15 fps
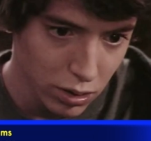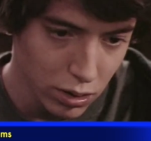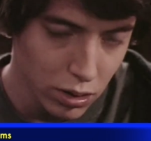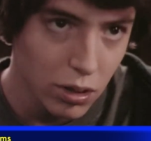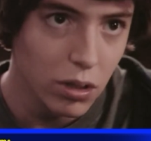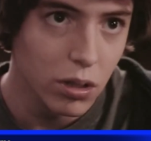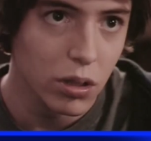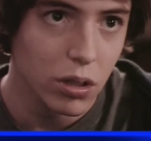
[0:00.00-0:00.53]

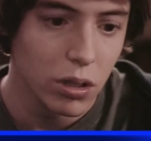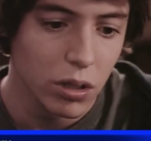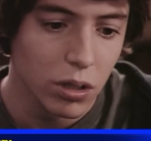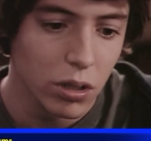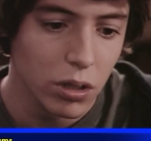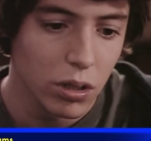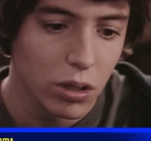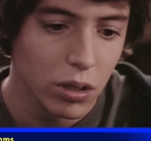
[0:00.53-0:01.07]

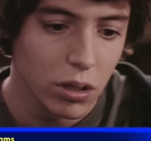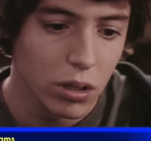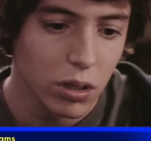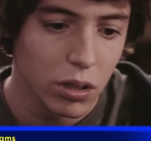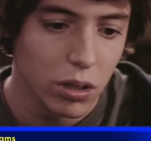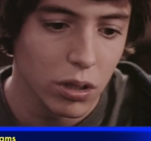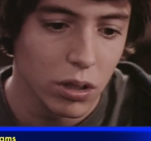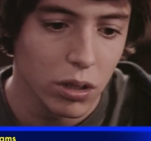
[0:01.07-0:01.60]

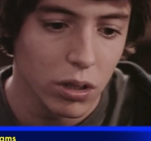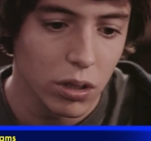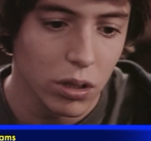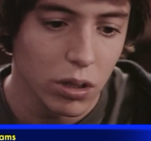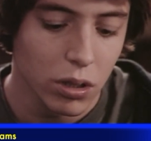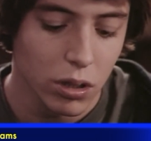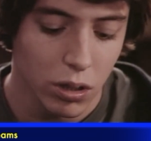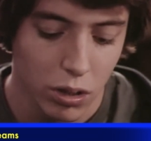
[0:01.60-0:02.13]

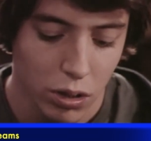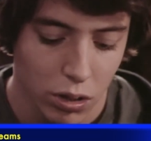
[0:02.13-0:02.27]
(silence)